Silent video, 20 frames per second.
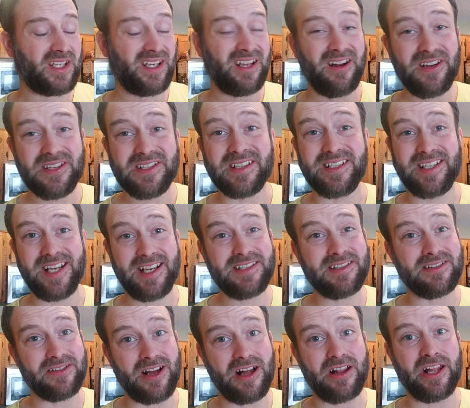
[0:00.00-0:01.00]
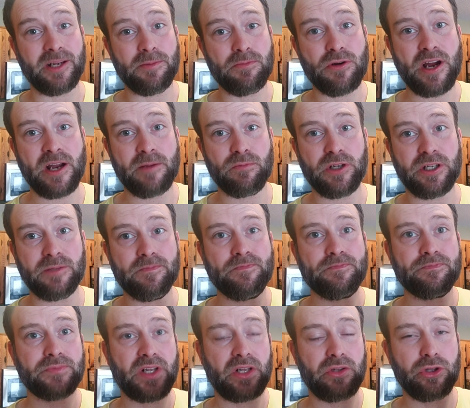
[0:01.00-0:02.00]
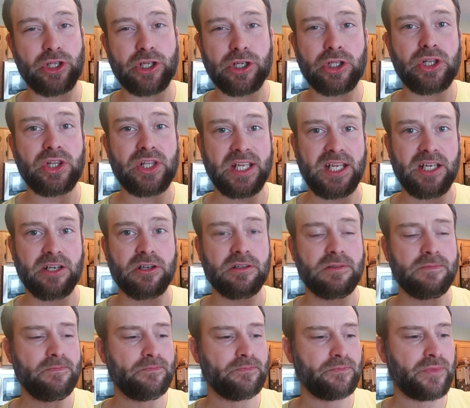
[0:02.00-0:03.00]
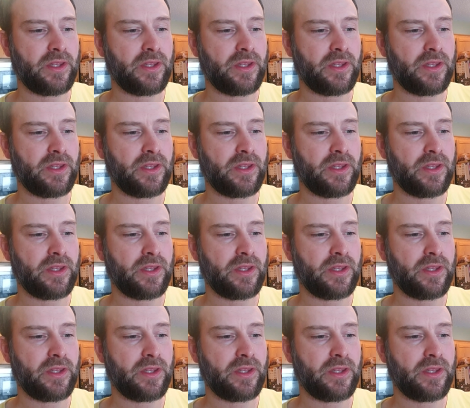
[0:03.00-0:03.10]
honestly tastes a lot like prime rib. A little leaner,